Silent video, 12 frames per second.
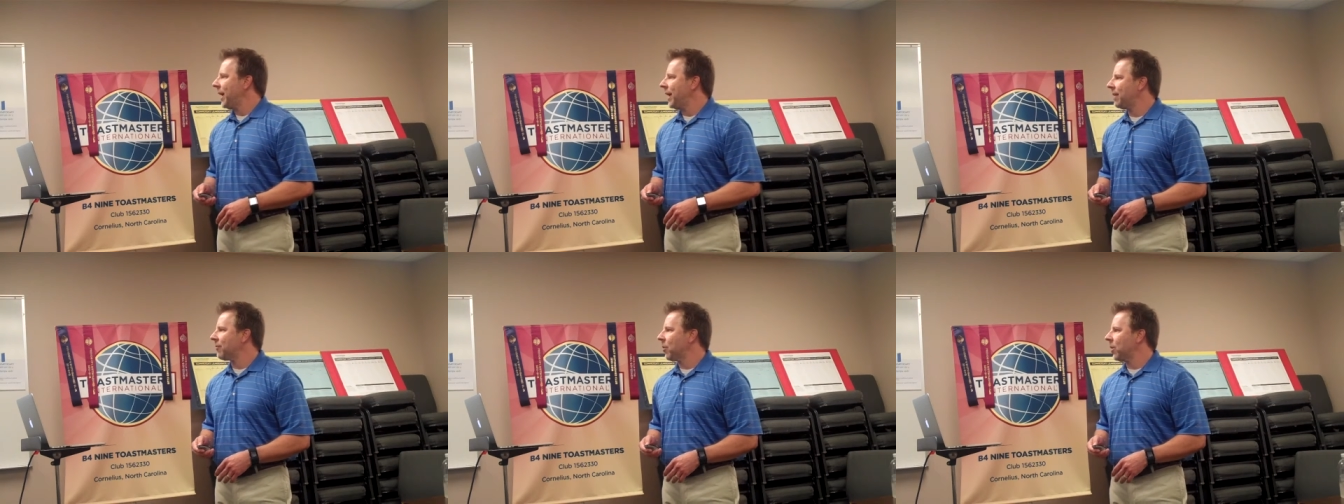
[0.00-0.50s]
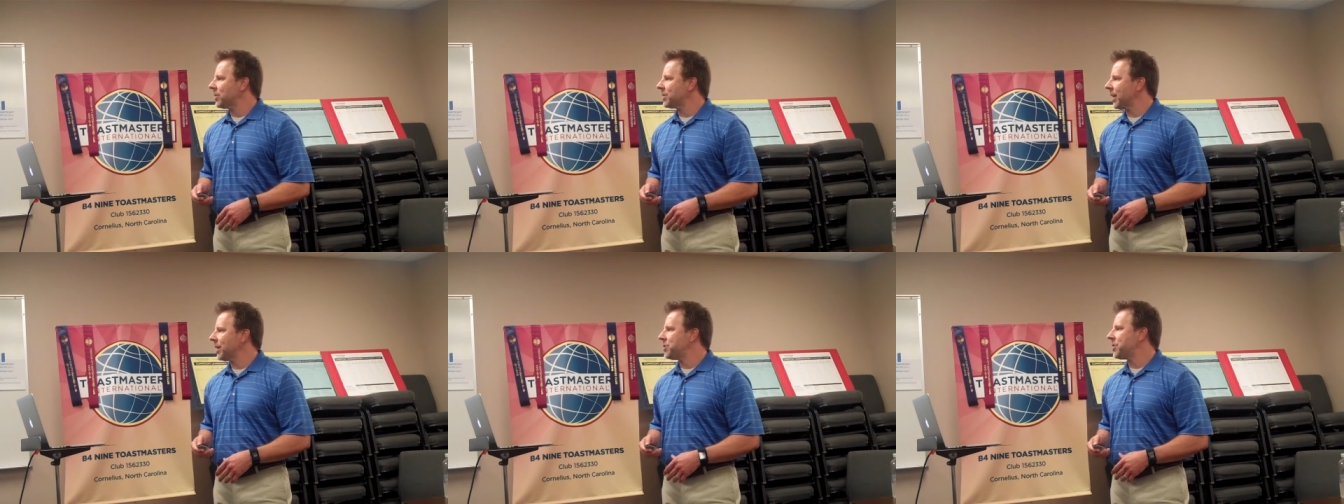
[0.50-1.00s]
And of course,
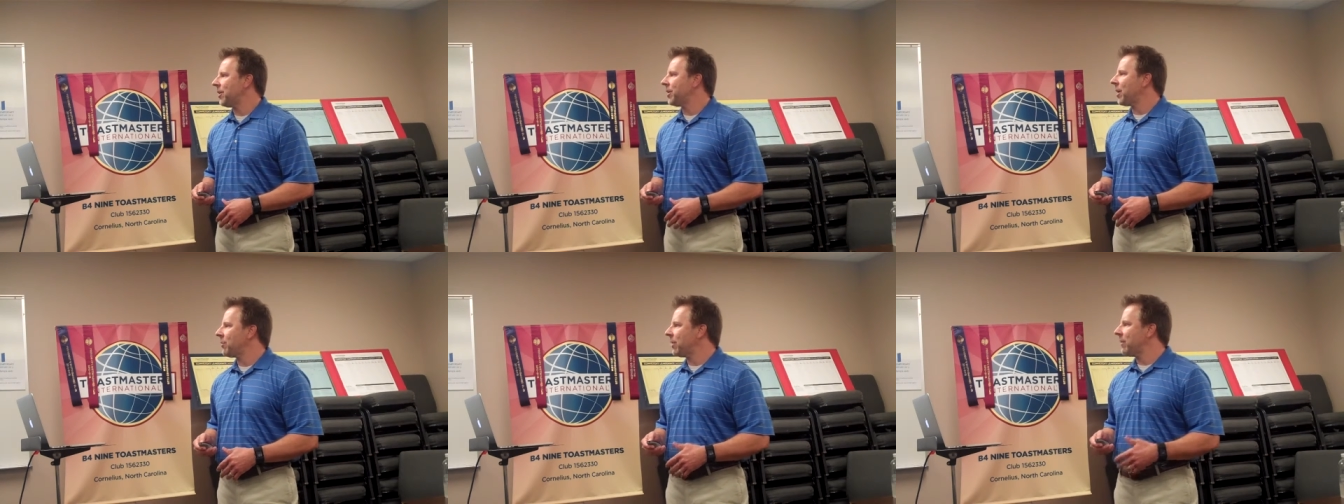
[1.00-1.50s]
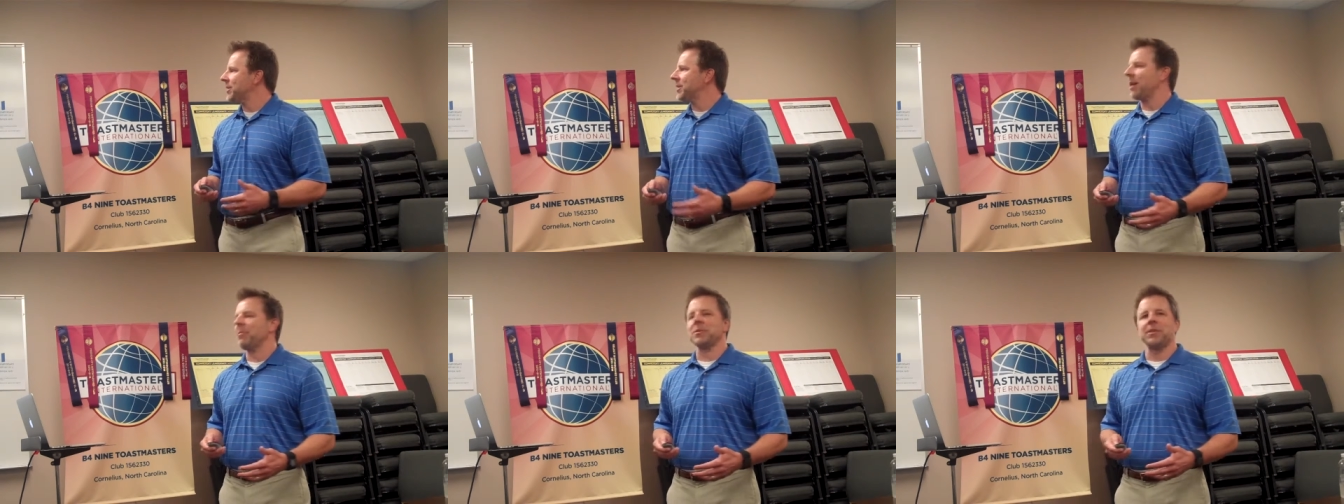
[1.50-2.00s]
I could share a number of
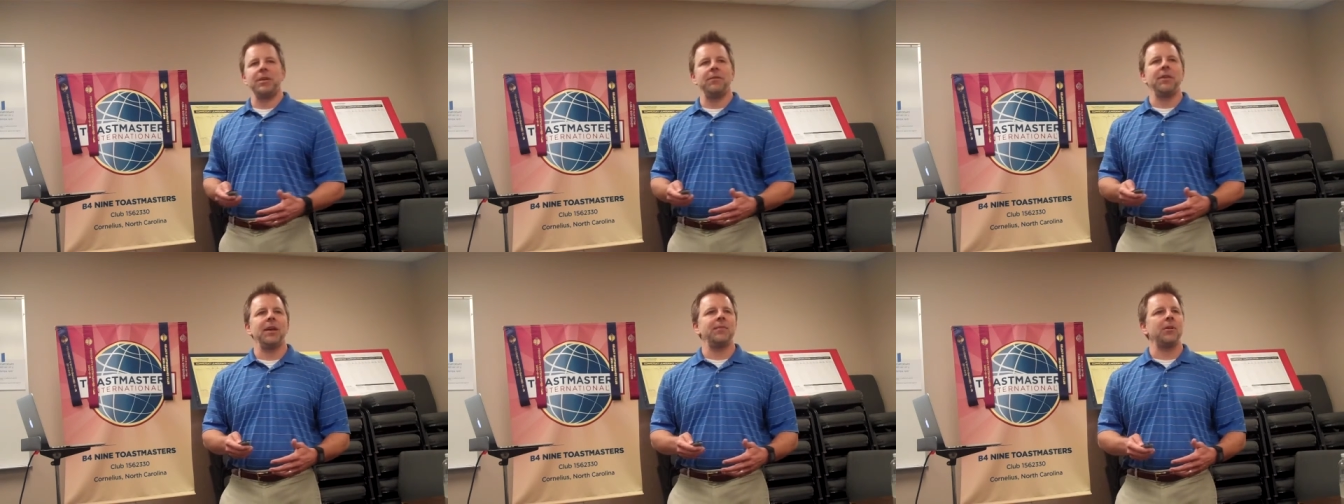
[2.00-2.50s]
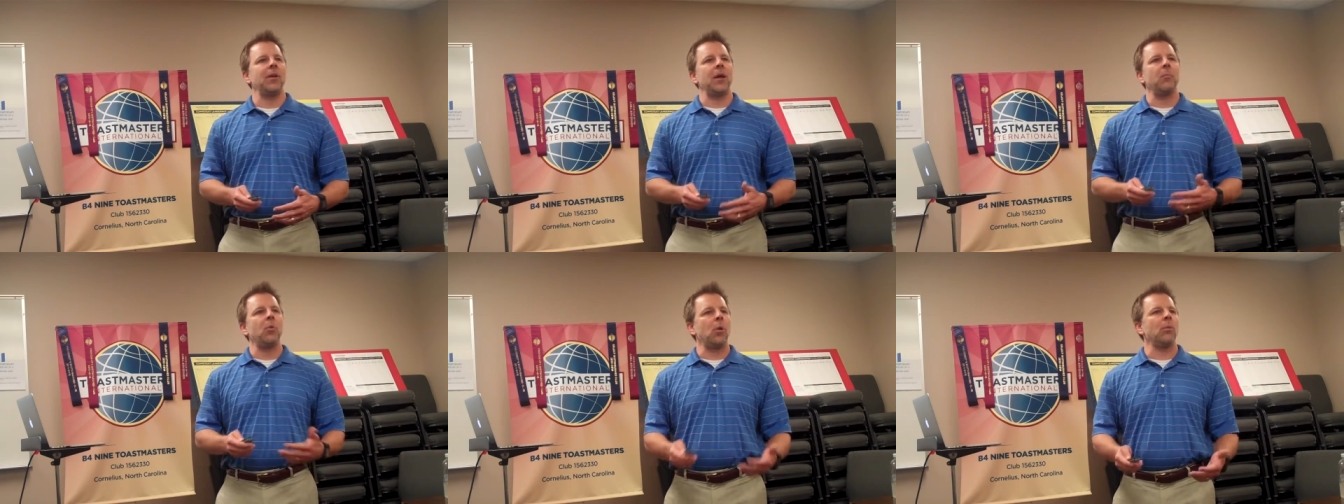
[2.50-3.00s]
examples that you've given
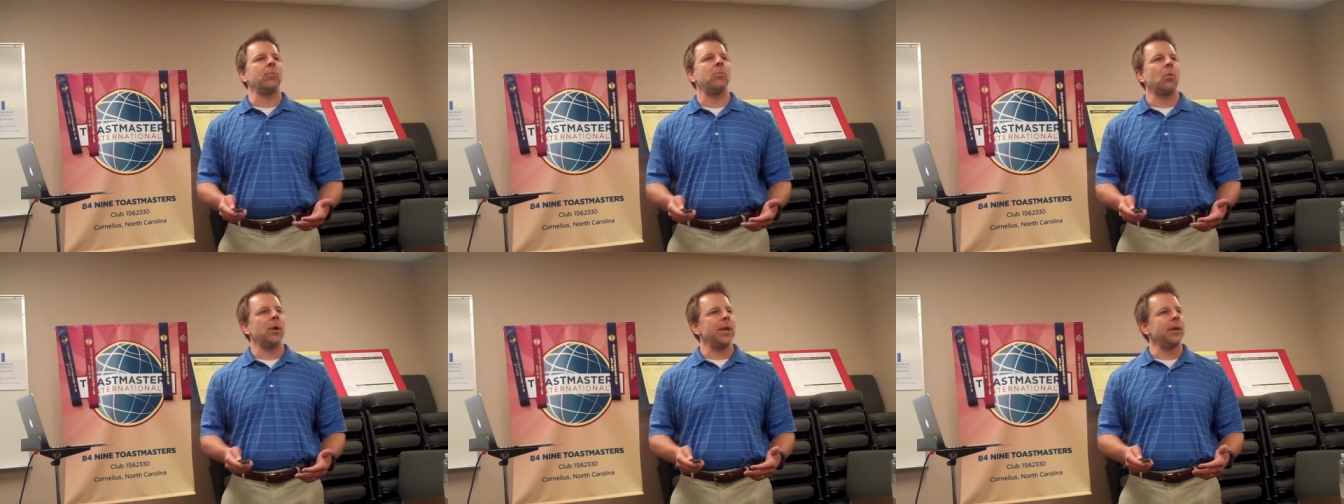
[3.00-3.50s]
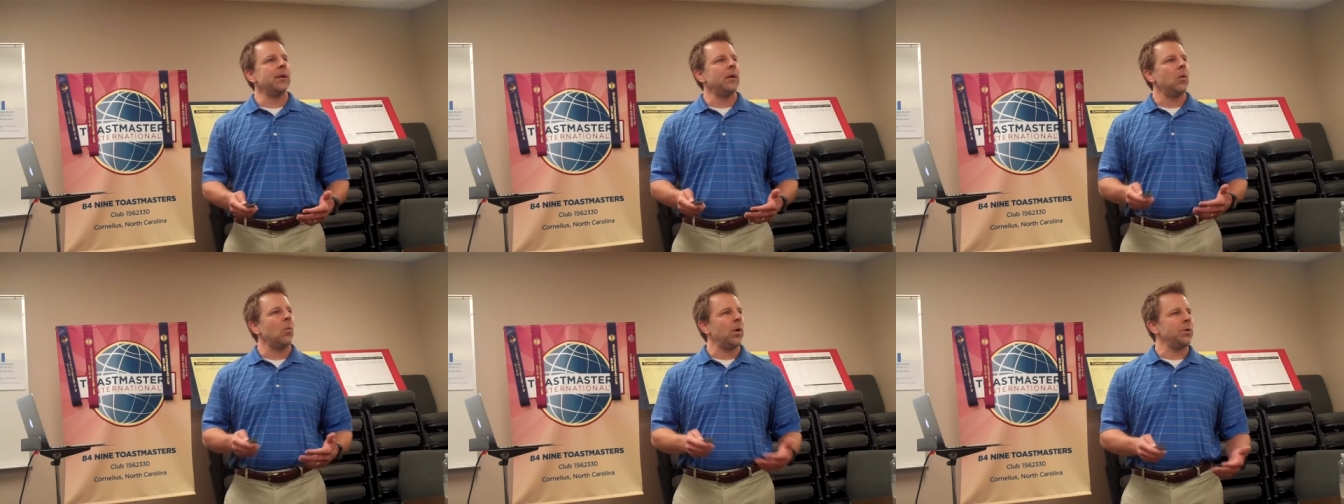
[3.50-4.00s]
around poor reporting,
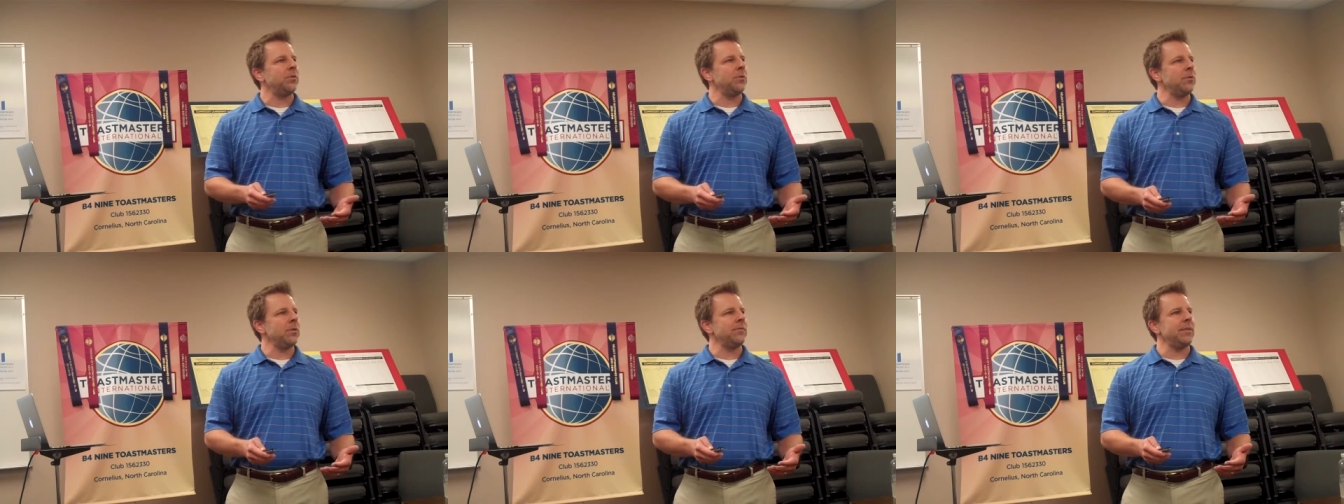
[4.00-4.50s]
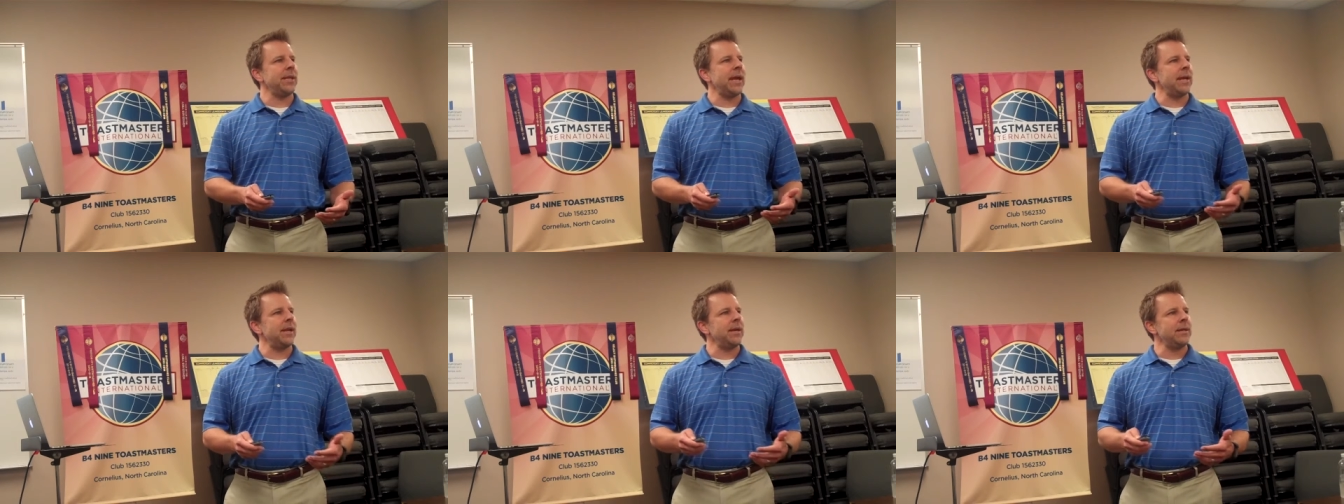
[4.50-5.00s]
one truth of the
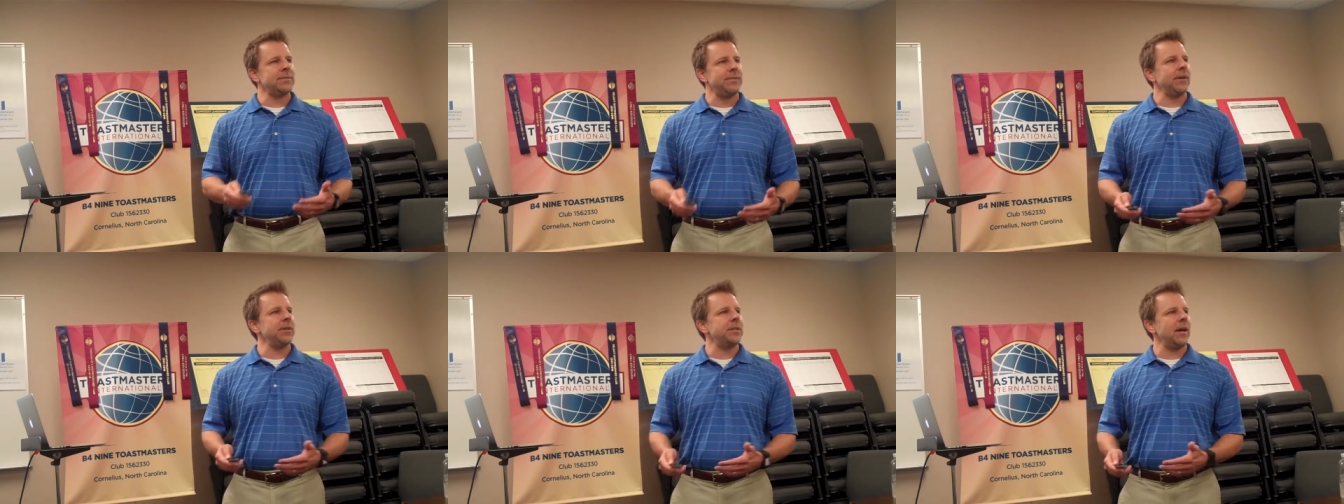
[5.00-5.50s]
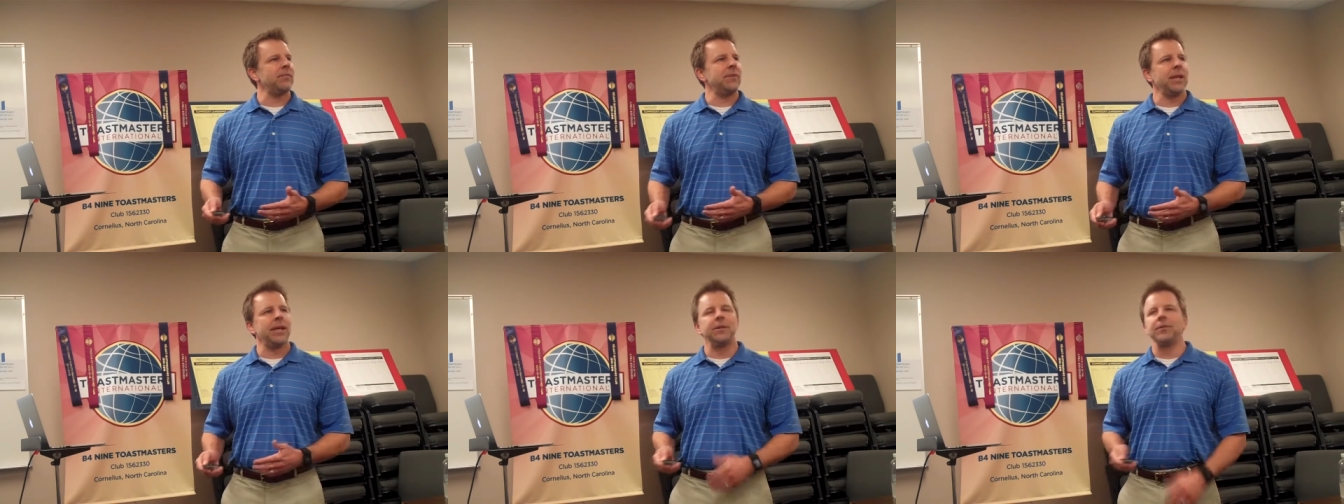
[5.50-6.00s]
data. It's very tough
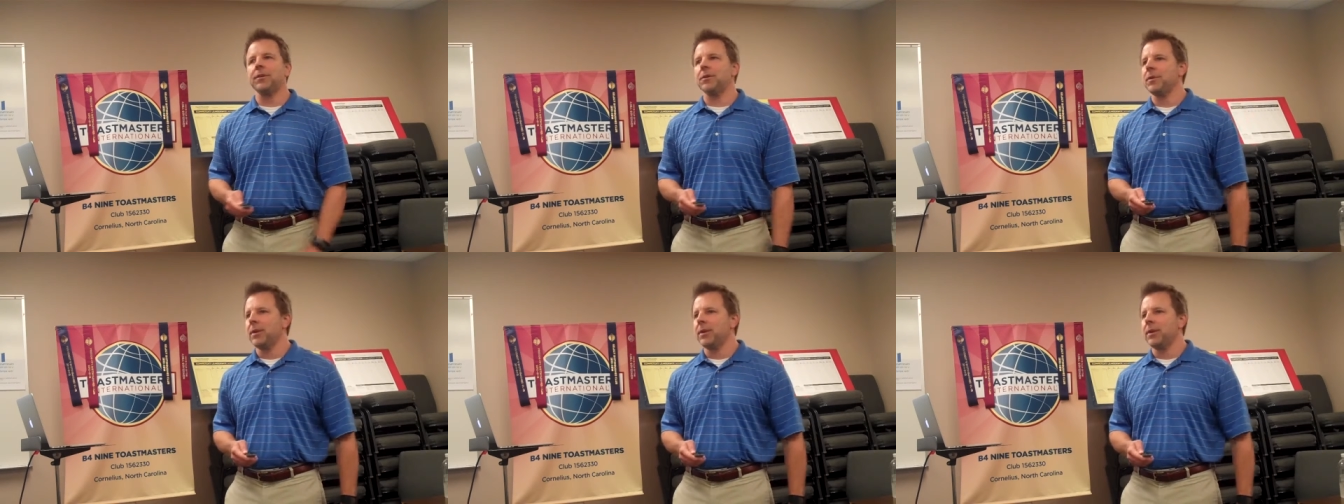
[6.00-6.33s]
to get to.